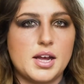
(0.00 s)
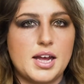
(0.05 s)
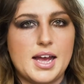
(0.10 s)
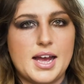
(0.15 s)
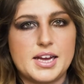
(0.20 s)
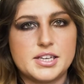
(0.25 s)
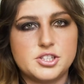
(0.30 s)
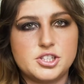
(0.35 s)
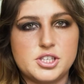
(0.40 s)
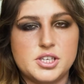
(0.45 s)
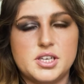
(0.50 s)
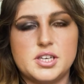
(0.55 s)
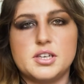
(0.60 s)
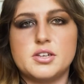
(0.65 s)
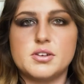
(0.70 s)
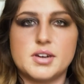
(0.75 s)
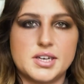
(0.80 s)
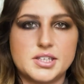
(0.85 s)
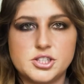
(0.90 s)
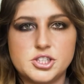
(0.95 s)
edgy,
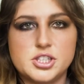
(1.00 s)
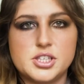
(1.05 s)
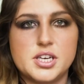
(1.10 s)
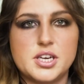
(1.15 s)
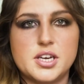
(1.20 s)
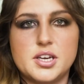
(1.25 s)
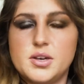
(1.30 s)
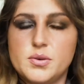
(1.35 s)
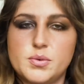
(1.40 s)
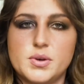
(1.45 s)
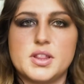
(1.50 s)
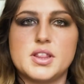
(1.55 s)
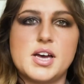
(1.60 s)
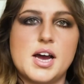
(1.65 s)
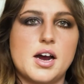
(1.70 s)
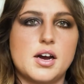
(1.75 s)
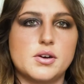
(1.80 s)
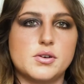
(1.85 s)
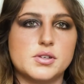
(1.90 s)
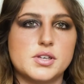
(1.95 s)
grungy,
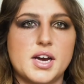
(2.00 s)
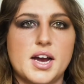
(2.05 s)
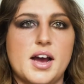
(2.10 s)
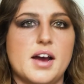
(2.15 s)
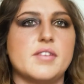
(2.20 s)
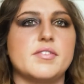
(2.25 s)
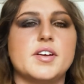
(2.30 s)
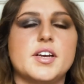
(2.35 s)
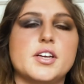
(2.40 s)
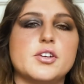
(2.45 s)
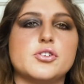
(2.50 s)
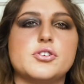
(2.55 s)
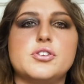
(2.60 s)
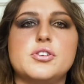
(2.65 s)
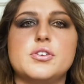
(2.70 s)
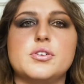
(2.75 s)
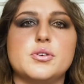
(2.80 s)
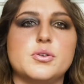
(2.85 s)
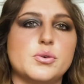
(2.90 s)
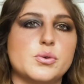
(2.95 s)
without having
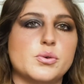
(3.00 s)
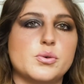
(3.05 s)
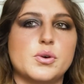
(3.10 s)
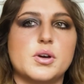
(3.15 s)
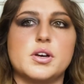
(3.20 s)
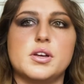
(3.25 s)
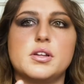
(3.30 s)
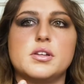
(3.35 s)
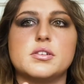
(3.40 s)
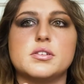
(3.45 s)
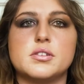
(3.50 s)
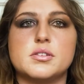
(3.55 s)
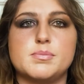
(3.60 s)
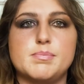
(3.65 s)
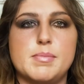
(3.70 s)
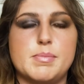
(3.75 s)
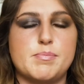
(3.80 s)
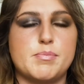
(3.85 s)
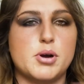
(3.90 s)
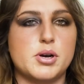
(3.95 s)
to
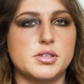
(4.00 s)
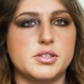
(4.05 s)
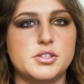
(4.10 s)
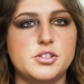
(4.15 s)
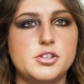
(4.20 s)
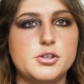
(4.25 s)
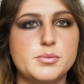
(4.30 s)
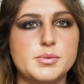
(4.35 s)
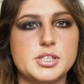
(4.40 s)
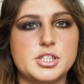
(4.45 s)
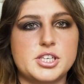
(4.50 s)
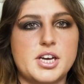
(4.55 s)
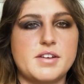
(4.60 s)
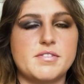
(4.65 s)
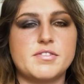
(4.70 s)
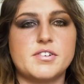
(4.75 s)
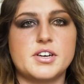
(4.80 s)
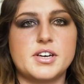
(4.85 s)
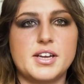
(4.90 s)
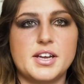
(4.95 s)
put too much
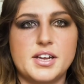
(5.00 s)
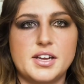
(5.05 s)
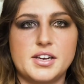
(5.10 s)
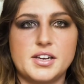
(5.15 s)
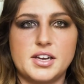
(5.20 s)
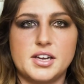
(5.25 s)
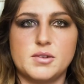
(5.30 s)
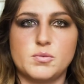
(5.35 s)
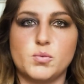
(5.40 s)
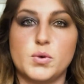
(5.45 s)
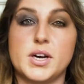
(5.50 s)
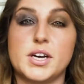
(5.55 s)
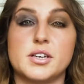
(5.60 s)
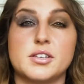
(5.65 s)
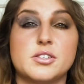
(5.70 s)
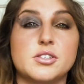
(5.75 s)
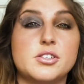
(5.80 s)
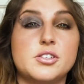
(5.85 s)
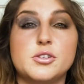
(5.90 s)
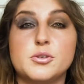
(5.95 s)
effort in and wear
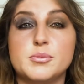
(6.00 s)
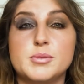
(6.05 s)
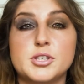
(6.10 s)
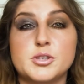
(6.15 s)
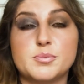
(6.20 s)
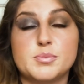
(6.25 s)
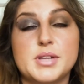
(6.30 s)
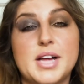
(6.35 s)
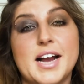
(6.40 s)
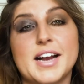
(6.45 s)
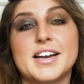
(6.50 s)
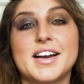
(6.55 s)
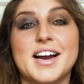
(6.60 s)
too much black